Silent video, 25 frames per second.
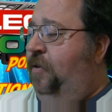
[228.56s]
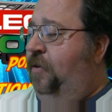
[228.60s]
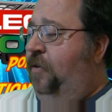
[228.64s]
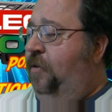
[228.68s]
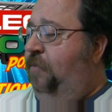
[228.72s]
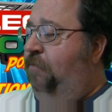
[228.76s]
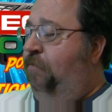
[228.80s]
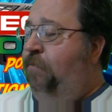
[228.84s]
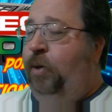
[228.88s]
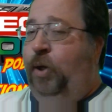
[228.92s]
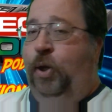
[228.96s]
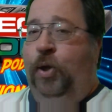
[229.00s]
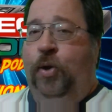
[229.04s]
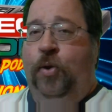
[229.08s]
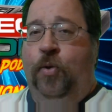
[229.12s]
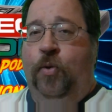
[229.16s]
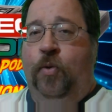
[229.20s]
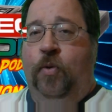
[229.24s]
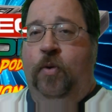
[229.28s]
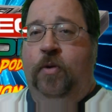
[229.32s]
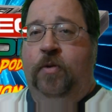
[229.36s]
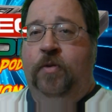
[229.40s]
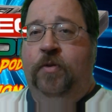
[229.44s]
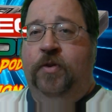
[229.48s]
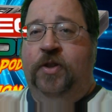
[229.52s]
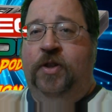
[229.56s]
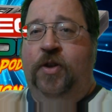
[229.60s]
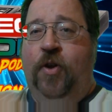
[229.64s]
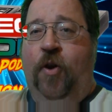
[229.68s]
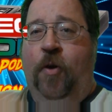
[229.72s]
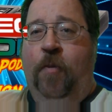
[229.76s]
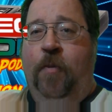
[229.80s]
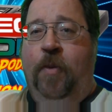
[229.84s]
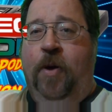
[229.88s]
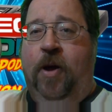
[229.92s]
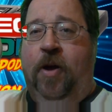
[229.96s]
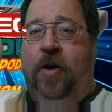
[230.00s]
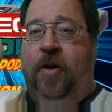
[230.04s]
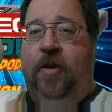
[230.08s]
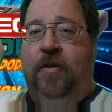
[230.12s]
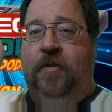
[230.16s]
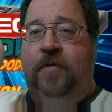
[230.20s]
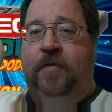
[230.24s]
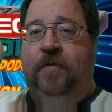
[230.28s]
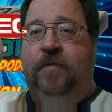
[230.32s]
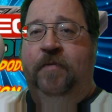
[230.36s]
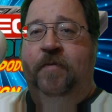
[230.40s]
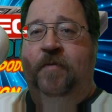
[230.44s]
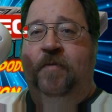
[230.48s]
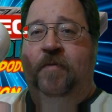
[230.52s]
blue Snowball
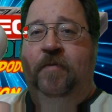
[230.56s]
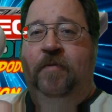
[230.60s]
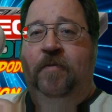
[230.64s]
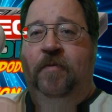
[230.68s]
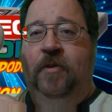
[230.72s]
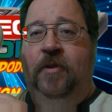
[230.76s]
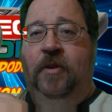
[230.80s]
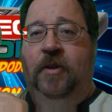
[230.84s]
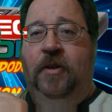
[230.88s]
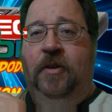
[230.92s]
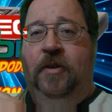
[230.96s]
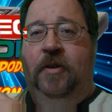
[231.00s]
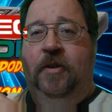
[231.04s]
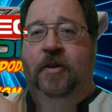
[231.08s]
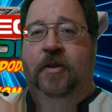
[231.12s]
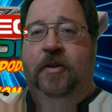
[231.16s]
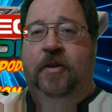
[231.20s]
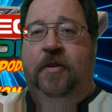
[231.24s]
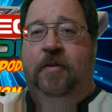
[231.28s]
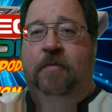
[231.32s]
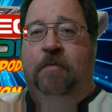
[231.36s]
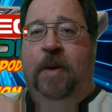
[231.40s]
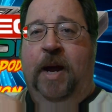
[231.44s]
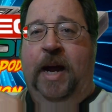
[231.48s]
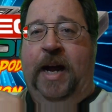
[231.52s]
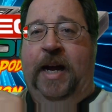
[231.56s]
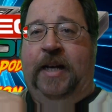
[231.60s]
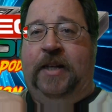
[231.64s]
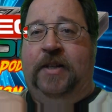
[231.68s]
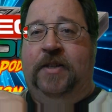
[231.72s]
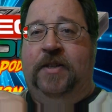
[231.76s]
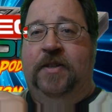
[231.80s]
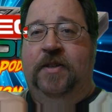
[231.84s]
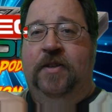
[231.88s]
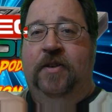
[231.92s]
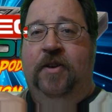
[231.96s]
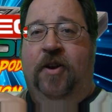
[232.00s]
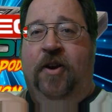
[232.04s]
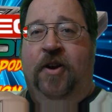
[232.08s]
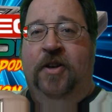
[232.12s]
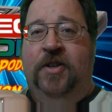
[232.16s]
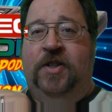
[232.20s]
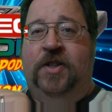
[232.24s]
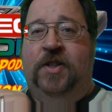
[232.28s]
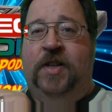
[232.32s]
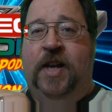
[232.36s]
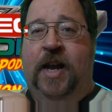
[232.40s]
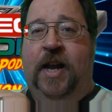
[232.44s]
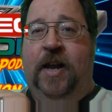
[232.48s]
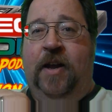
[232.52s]
mics on
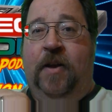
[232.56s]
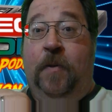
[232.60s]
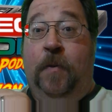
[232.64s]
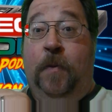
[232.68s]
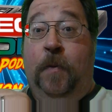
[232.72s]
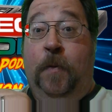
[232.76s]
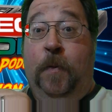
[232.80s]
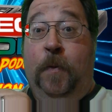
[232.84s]
sale.